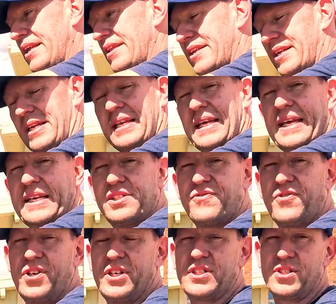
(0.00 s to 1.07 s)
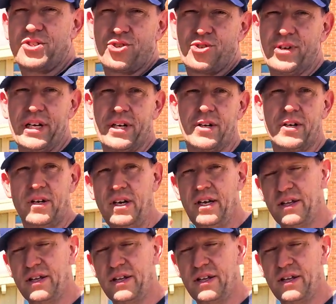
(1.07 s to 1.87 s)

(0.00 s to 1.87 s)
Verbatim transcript: that it needs for it to trigger